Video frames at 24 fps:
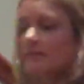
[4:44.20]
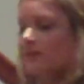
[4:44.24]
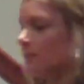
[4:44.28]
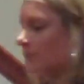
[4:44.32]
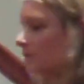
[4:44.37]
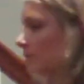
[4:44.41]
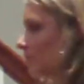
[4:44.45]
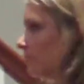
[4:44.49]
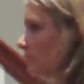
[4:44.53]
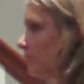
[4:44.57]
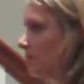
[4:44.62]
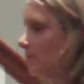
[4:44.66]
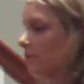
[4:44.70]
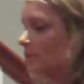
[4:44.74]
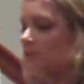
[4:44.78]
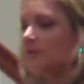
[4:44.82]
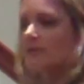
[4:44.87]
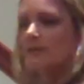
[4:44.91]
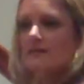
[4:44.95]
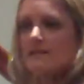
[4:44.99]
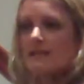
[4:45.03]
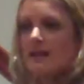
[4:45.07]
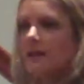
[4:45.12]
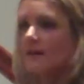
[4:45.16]
you
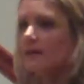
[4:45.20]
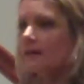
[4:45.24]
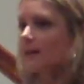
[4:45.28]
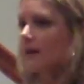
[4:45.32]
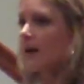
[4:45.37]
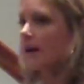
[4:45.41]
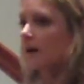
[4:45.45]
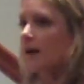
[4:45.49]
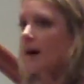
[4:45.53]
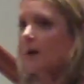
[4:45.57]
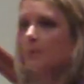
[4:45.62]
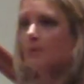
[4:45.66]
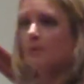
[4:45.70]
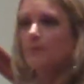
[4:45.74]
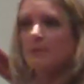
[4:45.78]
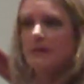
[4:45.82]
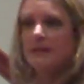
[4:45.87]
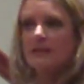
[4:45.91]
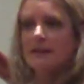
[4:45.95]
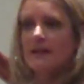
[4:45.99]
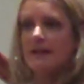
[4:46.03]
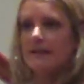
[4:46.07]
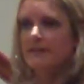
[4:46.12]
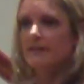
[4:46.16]
can sell a couple
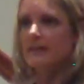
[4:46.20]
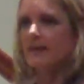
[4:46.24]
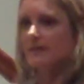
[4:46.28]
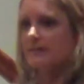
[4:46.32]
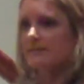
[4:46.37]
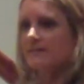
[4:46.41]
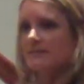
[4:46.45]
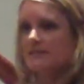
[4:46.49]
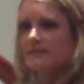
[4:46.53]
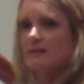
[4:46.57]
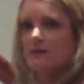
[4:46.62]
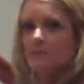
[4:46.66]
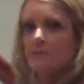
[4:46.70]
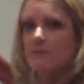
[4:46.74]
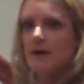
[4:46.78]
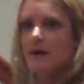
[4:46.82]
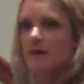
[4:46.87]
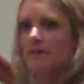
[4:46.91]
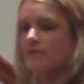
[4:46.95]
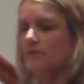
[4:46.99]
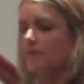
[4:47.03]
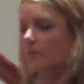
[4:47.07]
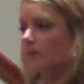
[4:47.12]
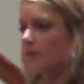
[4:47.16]
P90Xs in a
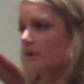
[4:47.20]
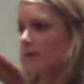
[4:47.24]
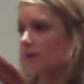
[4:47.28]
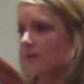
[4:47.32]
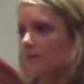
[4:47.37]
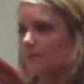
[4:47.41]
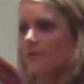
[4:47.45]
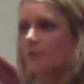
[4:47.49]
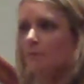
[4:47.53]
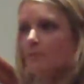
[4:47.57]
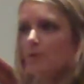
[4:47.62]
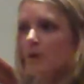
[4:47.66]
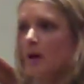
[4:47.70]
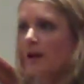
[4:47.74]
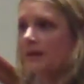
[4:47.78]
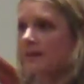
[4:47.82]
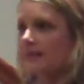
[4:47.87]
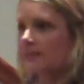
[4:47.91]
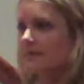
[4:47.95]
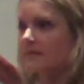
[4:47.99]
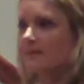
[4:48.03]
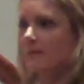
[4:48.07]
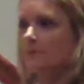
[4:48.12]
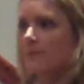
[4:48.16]
month or a few
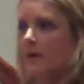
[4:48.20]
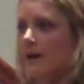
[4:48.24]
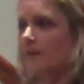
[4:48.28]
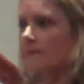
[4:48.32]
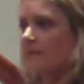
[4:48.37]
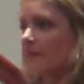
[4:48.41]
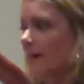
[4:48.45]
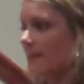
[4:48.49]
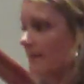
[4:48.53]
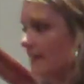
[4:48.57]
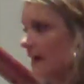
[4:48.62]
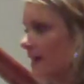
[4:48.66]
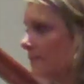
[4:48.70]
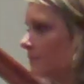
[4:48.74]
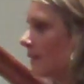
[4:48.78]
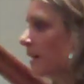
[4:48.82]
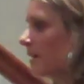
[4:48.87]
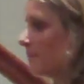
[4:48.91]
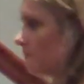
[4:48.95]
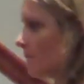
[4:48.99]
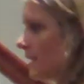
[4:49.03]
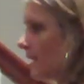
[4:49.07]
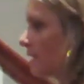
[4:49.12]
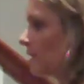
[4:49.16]
products in a month, and that
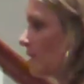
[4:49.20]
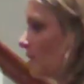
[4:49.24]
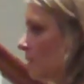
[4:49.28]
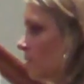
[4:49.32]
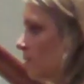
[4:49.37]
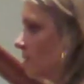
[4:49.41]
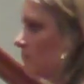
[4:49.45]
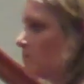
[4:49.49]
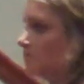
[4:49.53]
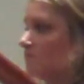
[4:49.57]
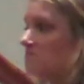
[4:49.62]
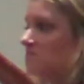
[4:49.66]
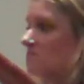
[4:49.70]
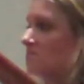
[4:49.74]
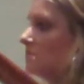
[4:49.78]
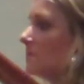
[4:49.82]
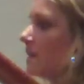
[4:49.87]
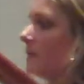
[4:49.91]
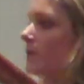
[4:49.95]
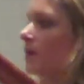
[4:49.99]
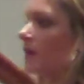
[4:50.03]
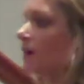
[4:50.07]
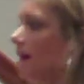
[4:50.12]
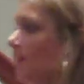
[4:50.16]
might make you maybe